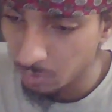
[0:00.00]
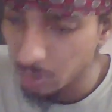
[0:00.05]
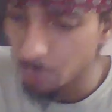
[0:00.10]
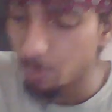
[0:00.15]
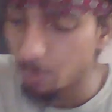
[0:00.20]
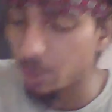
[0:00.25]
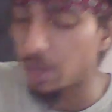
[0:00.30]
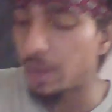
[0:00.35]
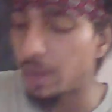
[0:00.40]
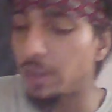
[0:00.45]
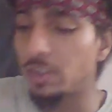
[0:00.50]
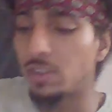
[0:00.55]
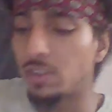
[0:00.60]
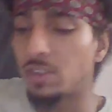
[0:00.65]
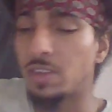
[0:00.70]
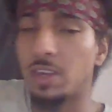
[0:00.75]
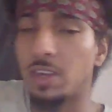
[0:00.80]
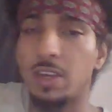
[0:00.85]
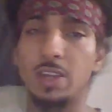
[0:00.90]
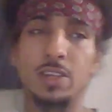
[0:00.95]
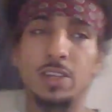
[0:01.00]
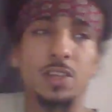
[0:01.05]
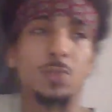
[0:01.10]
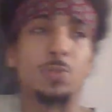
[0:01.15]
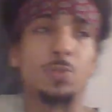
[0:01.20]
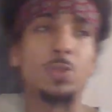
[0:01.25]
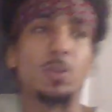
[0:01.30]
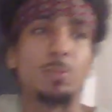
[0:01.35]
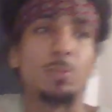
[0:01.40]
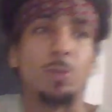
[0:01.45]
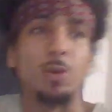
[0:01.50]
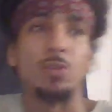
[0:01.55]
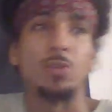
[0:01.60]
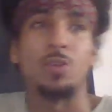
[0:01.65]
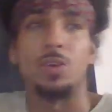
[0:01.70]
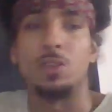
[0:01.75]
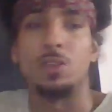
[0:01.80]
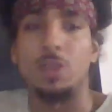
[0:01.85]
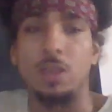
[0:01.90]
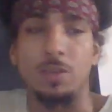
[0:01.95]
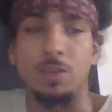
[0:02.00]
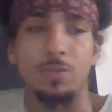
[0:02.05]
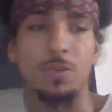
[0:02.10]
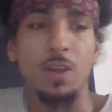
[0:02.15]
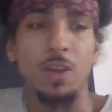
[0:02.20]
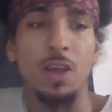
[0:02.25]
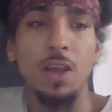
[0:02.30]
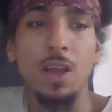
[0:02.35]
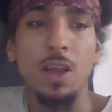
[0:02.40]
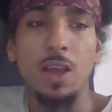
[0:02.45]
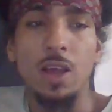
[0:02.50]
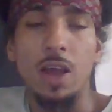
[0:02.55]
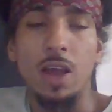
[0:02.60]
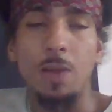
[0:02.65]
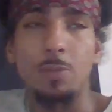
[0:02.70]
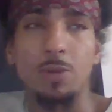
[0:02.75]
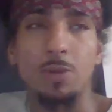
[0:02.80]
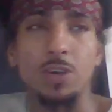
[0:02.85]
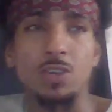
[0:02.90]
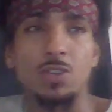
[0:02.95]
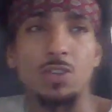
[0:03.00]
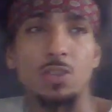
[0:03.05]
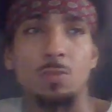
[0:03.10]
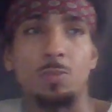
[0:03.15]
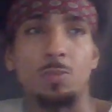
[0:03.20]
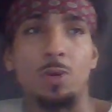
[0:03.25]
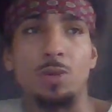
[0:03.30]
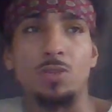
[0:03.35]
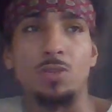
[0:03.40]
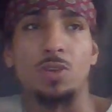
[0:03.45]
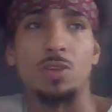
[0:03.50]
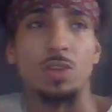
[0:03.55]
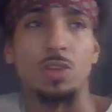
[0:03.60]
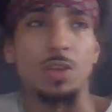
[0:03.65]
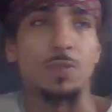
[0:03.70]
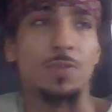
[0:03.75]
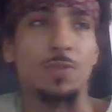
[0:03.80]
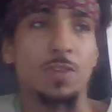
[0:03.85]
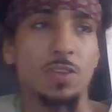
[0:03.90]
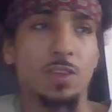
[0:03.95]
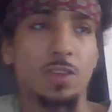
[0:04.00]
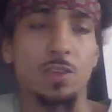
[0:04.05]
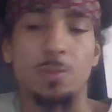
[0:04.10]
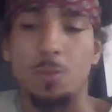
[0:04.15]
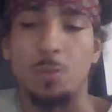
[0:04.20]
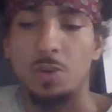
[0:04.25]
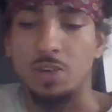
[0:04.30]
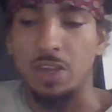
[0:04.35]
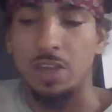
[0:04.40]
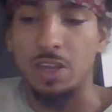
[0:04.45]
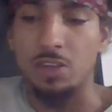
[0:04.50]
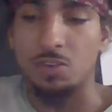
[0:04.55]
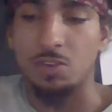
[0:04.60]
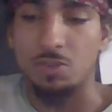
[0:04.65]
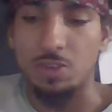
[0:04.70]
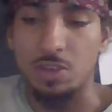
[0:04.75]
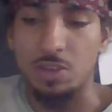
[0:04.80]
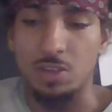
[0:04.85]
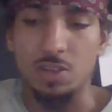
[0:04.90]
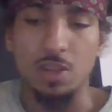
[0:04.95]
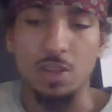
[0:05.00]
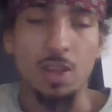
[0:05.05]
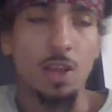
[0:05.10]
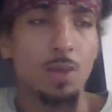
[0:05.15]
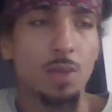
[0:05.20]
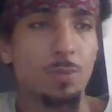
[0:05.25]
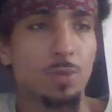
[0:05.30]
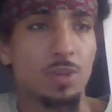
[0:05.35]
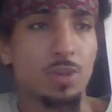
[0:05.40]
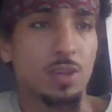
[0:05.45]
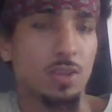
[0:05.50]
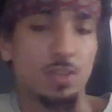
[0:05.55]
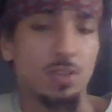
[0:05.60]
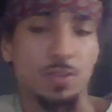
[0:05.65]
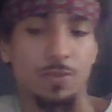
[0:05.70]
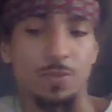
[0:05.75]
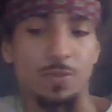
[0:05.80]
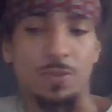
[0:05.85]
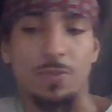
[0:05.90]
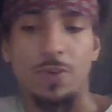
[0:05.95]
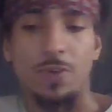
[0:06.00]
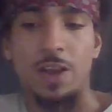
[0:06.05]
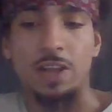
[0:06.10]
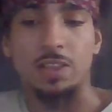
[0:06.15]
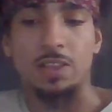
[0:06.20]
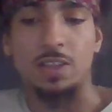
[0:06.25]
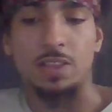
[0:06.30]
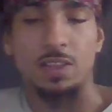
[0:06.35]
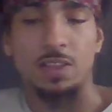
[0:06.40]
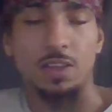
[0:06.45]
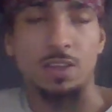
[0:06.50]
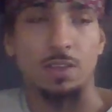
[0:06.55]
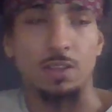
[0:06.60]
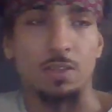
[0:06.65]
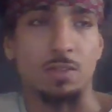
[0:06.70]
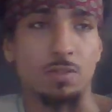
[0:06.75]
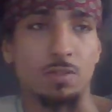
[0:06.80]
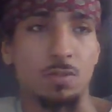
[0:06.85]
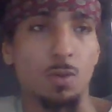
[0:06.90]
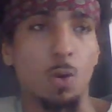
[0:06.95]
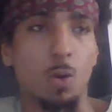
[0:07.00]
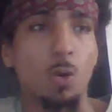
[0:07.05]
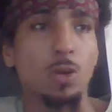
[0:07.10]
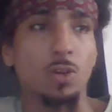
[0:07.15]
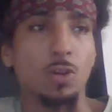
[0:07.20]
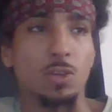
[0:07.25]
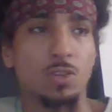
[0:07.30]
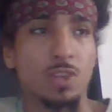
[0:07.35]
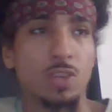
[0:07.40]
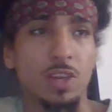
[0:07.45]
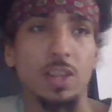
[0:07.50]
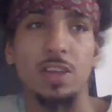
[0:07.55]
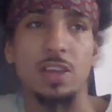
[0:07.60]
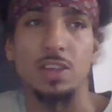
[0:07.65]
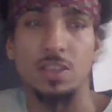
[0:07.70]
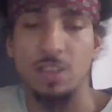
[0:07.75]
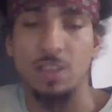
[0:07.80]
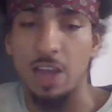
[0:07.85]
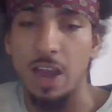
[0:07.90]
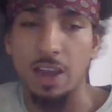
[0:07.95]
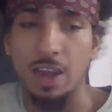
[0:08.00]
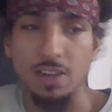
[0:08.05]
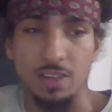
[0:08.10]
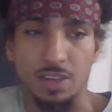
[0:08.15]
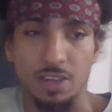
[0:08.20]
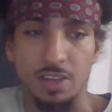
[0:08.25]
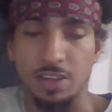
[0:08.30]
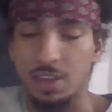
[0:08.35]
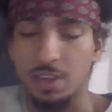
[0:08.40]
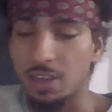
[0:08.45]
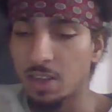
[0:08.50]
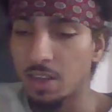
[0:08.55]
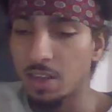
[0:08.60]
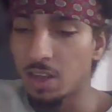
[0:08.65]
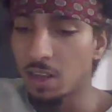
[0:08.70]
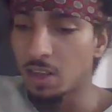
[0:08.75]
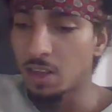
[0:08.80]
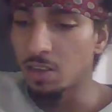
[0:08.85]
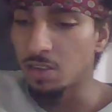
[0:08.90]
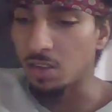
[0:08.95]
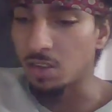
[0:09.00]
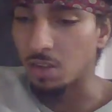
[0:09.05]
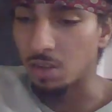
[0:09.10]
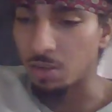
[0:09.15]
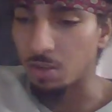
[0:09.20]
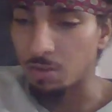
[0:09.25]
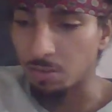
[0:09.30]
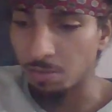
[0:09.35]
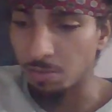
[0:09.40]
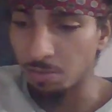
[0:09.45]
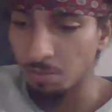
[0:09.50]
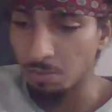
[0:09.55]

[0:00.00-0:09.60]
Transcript: But kind of just like I did with the Boldo leaf. I'm pretty sure the Boldo leaf is a little more dangerous because of the fact that the oils in it is toxic. So,